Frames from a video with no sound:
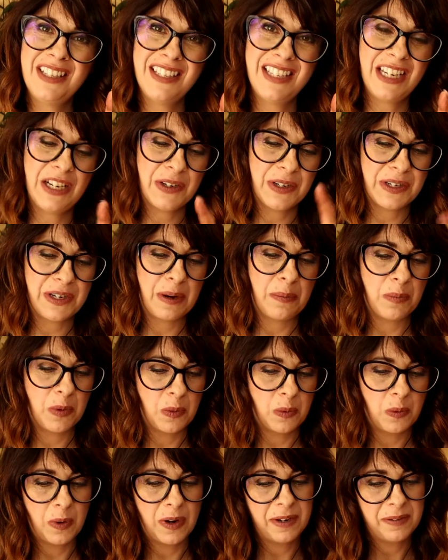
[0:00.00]
secret number
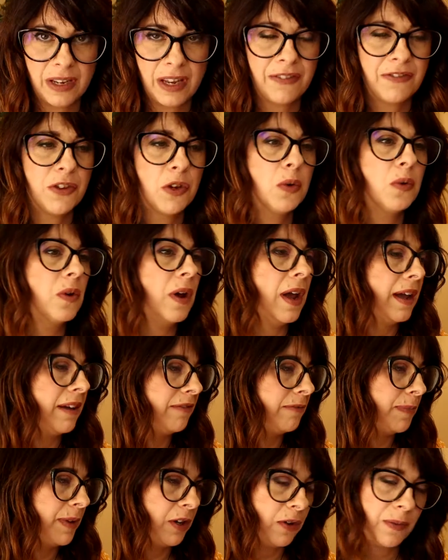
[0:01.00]
1. If you
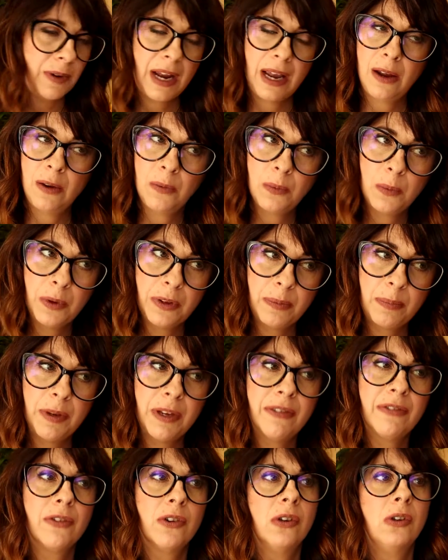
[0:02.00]
have been around with
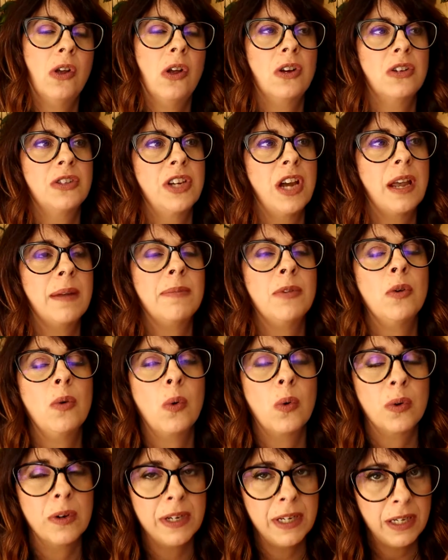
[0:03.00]
me for a long time, you
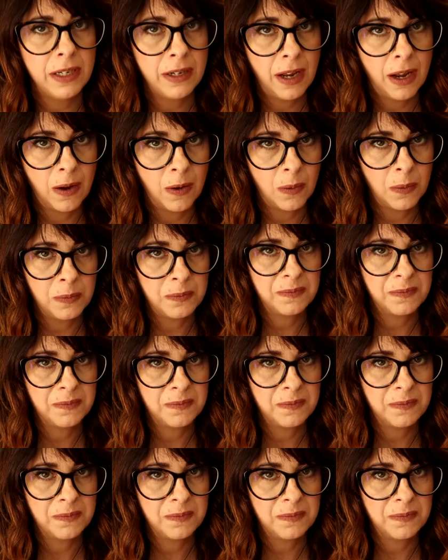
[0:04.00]
already know